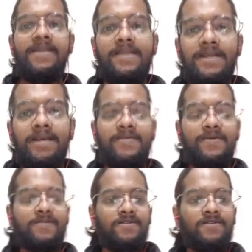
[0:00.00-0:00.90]
Yeah,
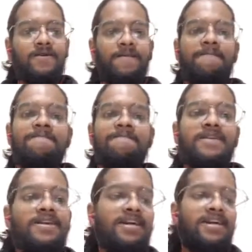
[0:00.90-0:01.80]
bro. So
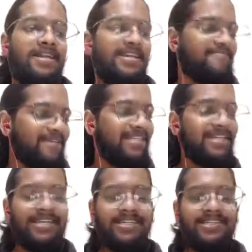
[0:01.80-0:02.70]

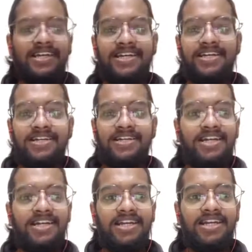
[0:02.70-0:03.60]
breathing is a
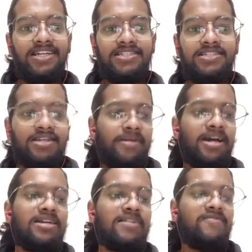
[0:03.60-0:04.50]
really essential part
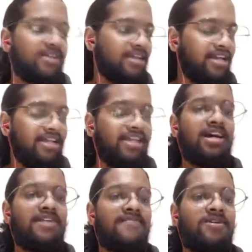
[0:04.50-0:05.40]
for any
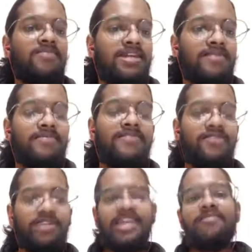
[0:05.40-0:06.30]
art form. If
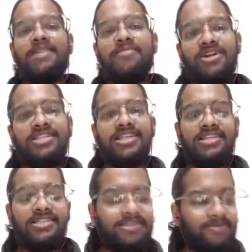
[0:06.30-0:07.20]
you take beatboxing
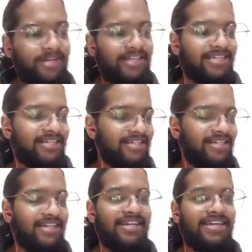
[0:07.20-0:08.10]
as such, breathing
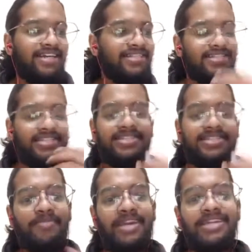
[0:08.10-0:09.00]
is
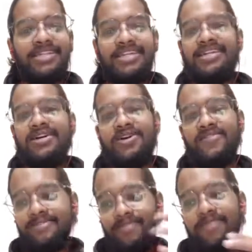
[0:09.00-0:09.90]
the main thing on
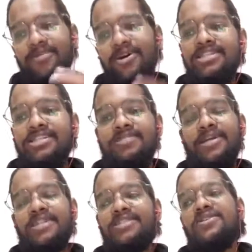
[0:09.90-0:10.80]
which beatboxing is
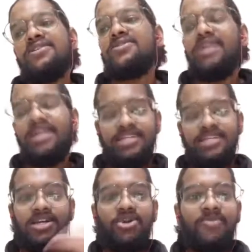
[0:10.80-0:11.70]
based on. So any
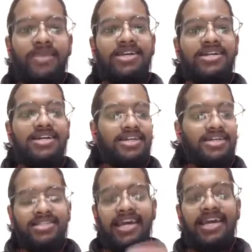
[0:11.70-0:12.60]
sound you make
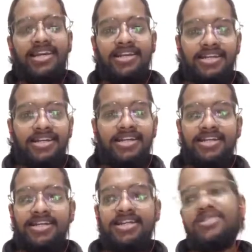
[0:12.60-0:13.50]
is air, right?
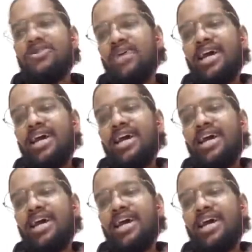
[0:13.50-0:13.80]
So